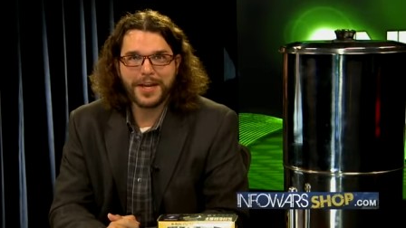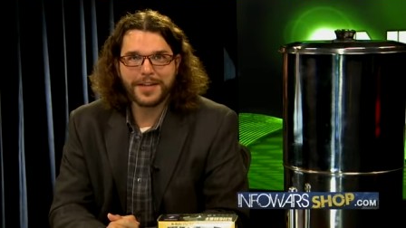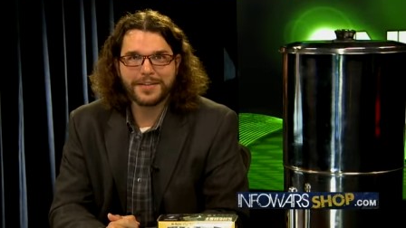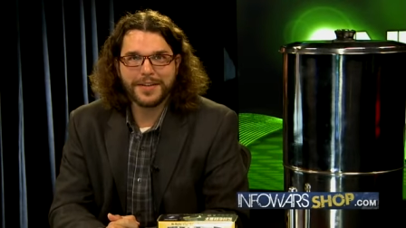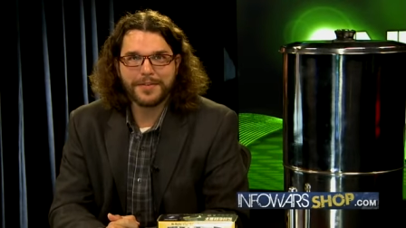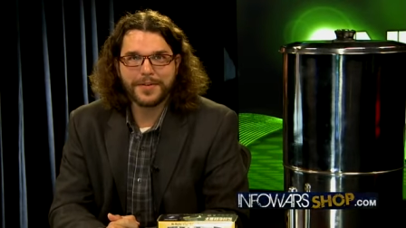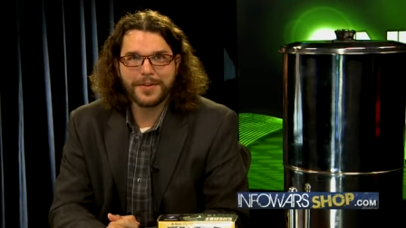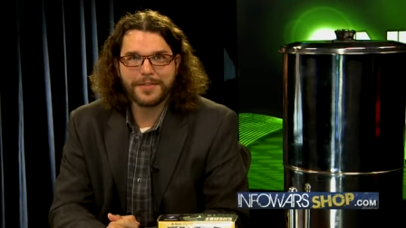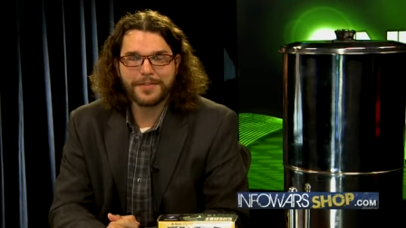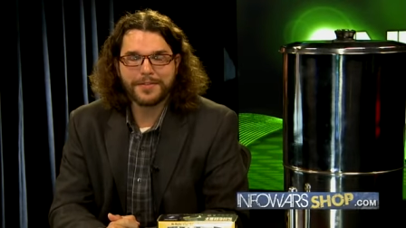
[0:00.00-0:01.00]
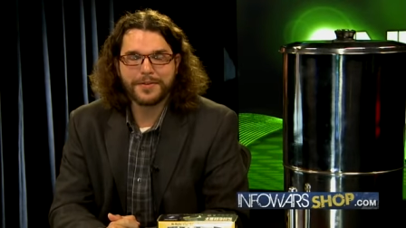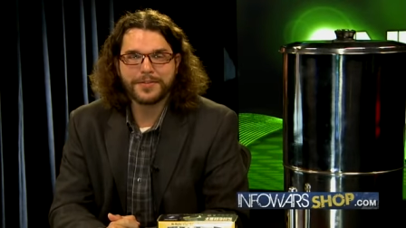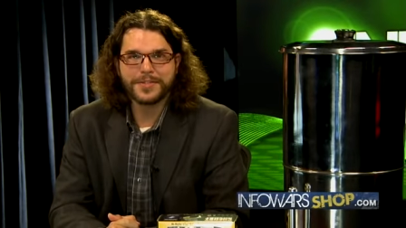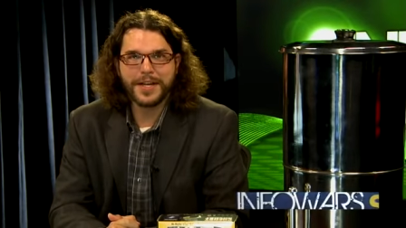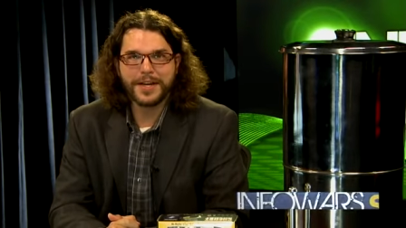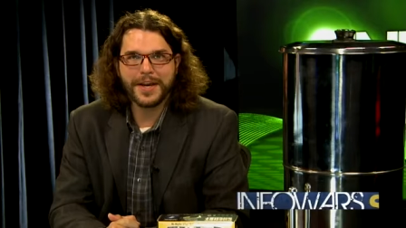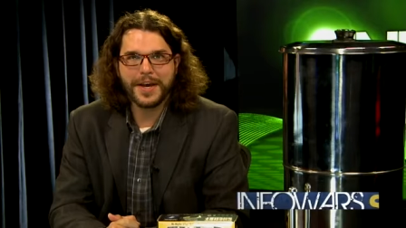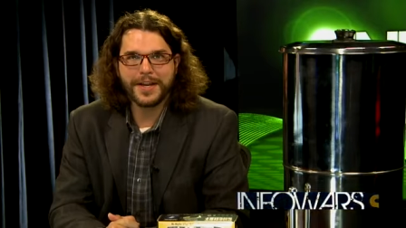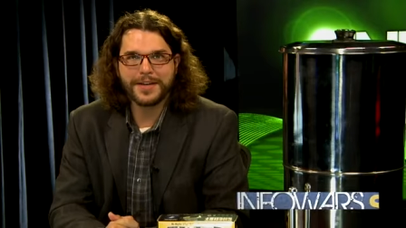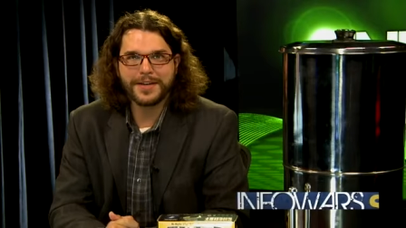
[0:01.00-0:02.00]
I got to leave on Thursday
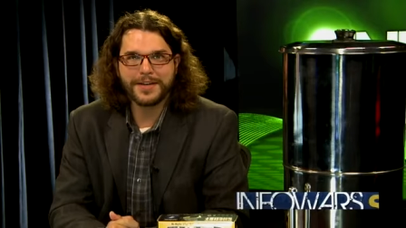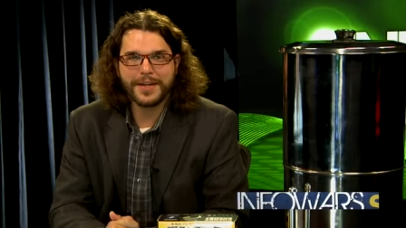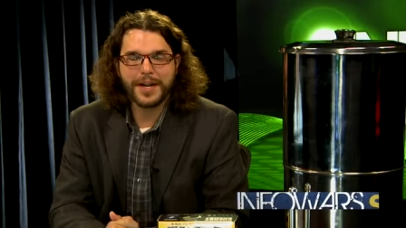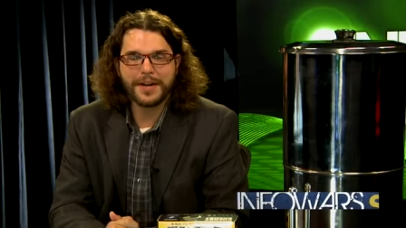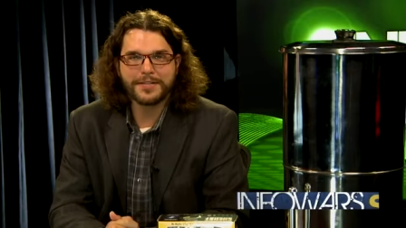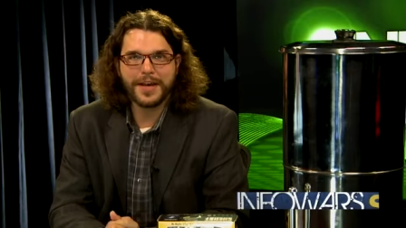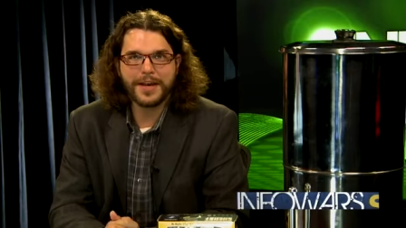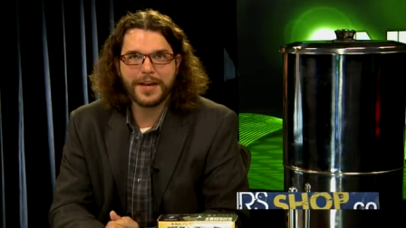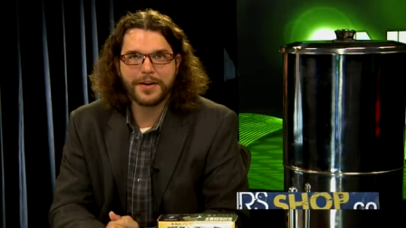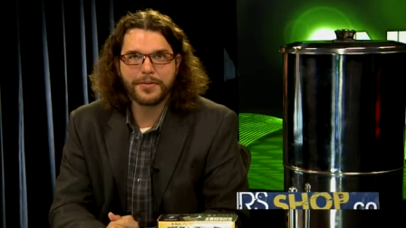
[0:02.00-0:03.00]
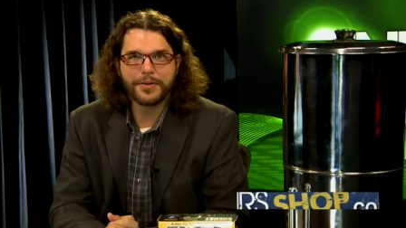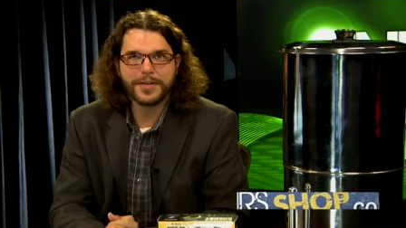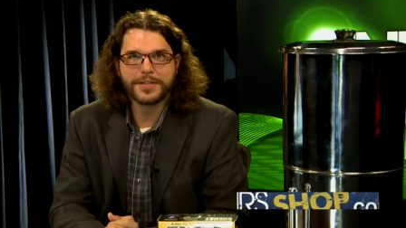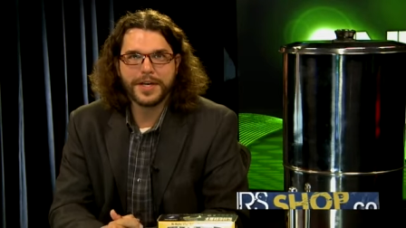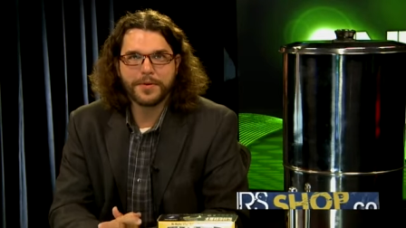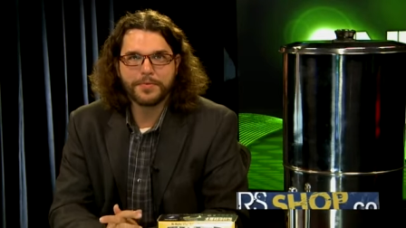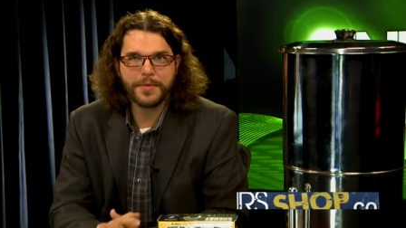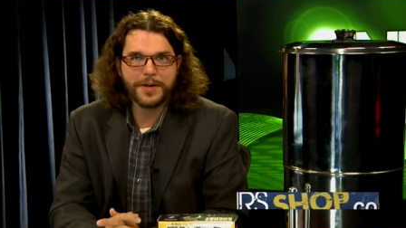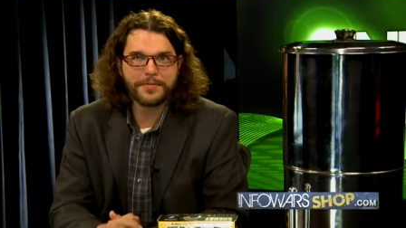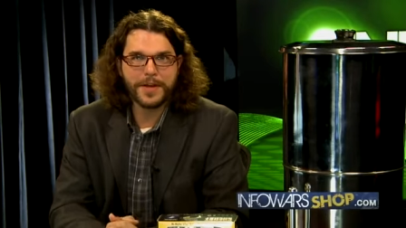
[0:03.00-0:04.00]
night and get out of town. Had a real good time with
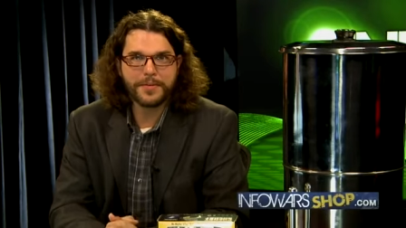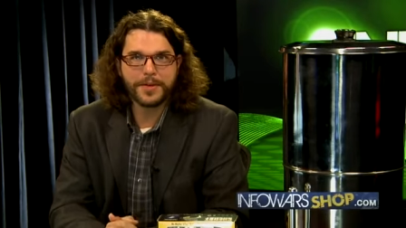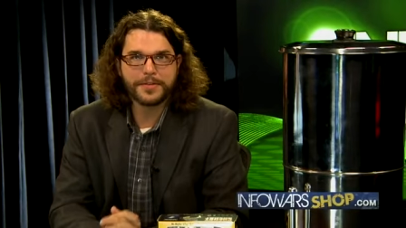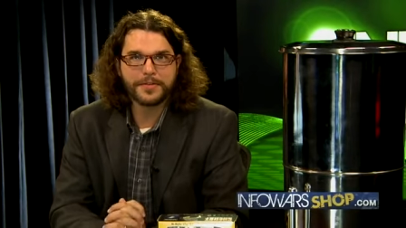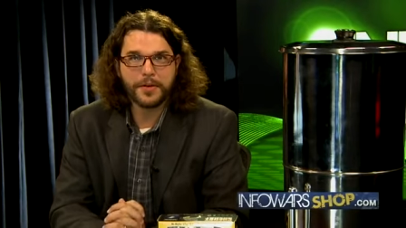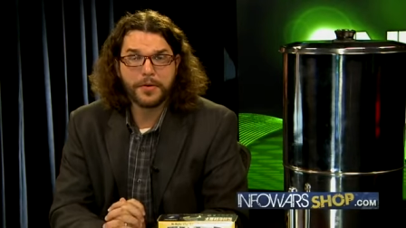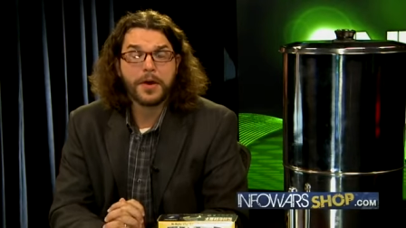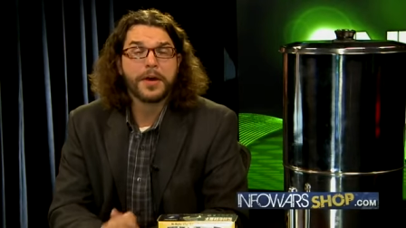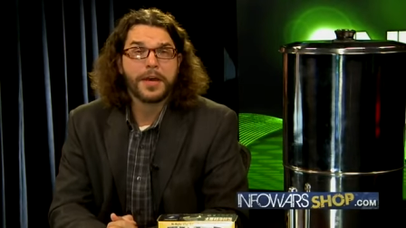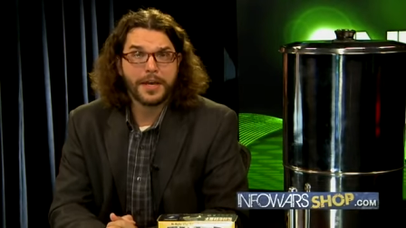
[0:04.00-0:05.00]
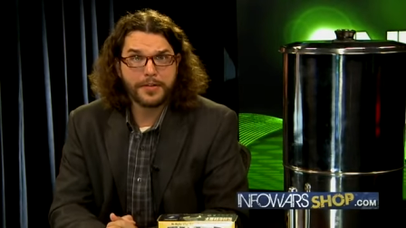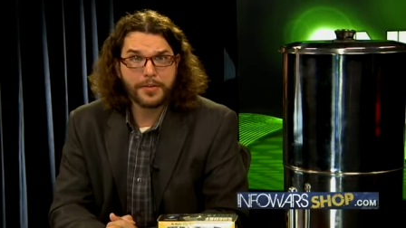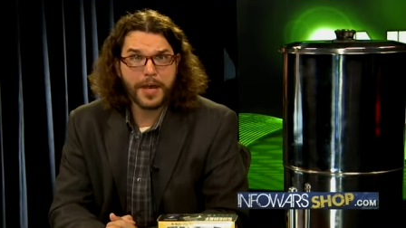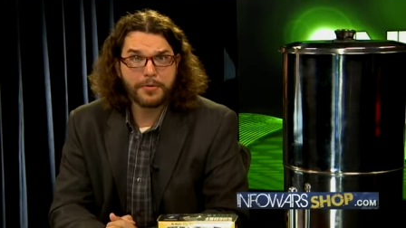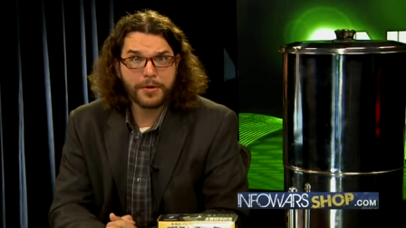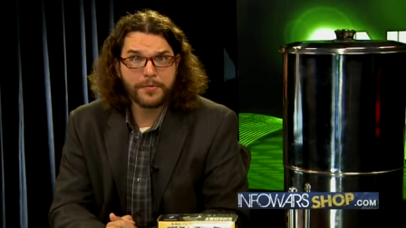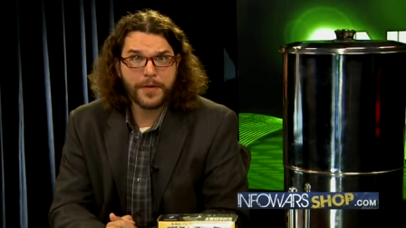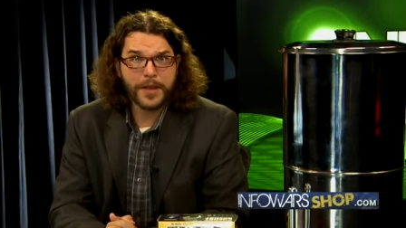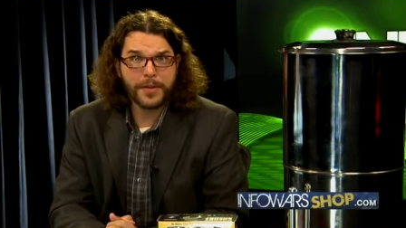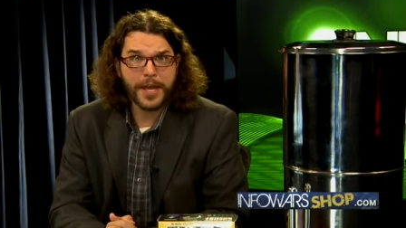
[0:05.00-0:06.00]
my family. So, and do that with your
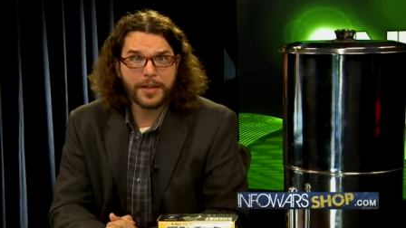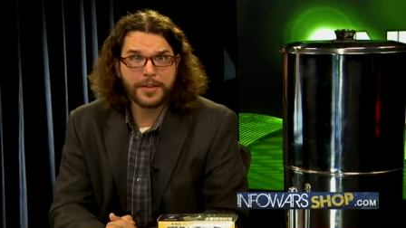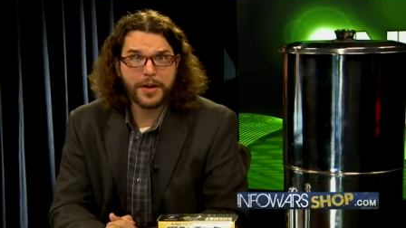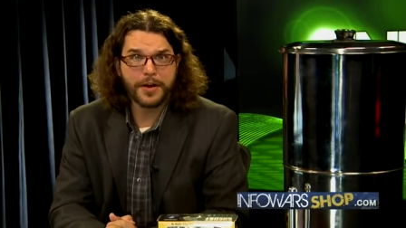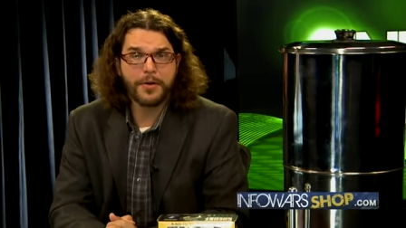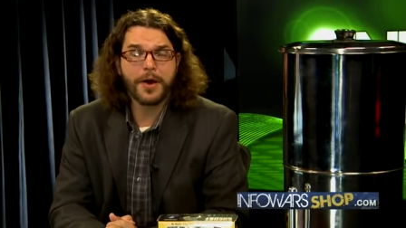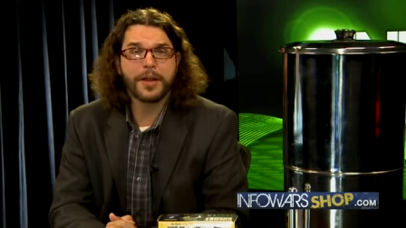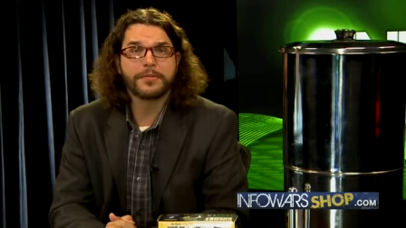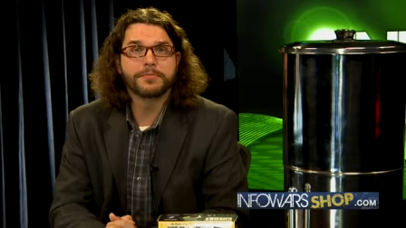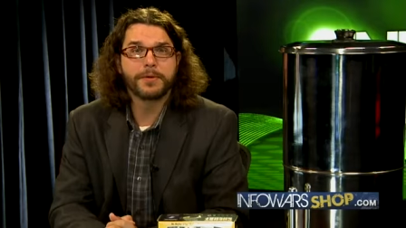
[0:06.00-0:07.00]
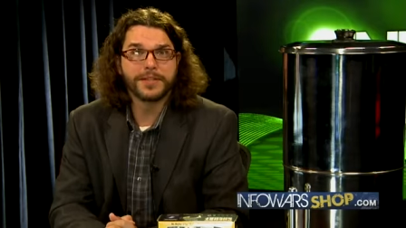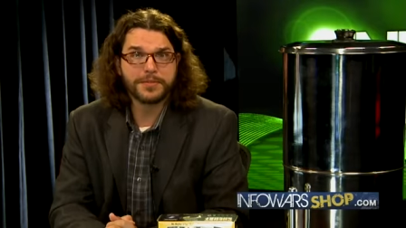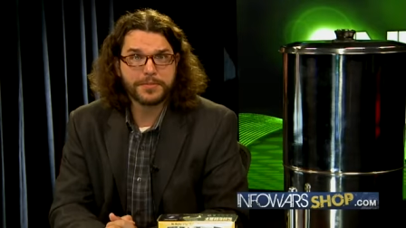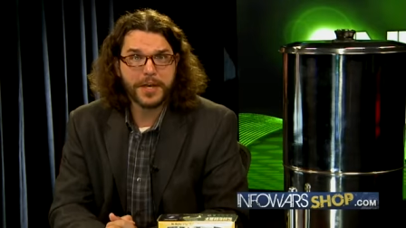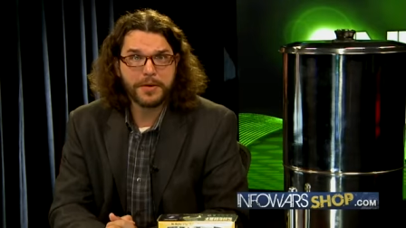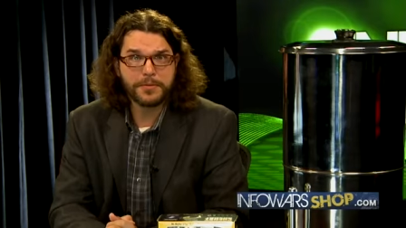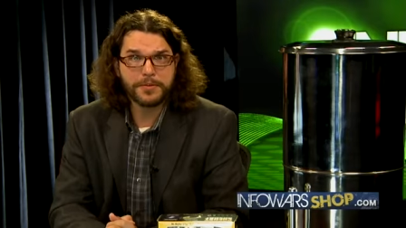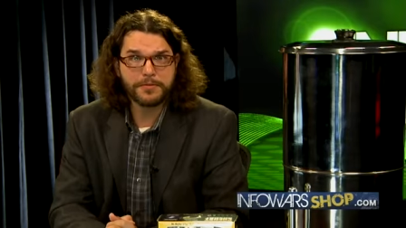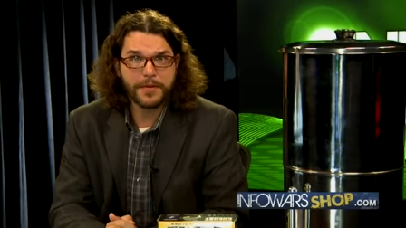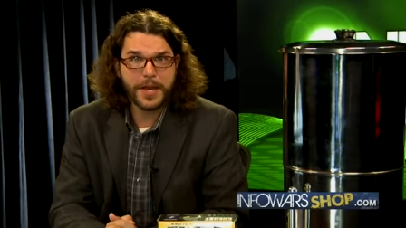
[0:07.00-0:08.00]
family out there. Go out and spend some time with
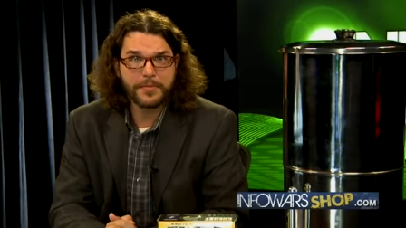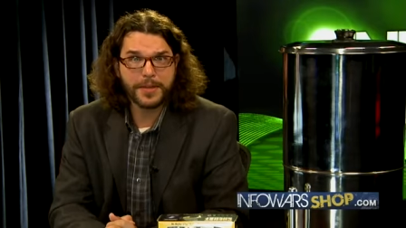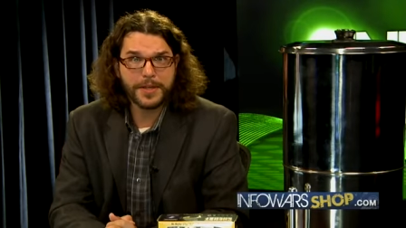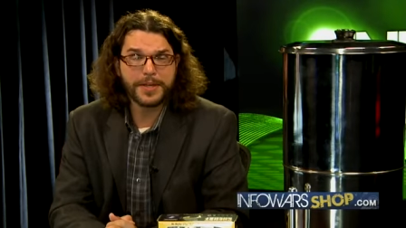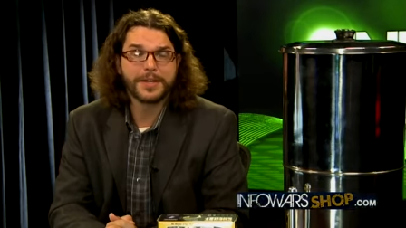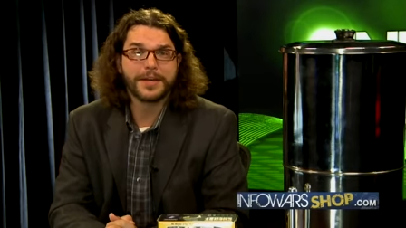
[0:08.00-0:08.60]
your family,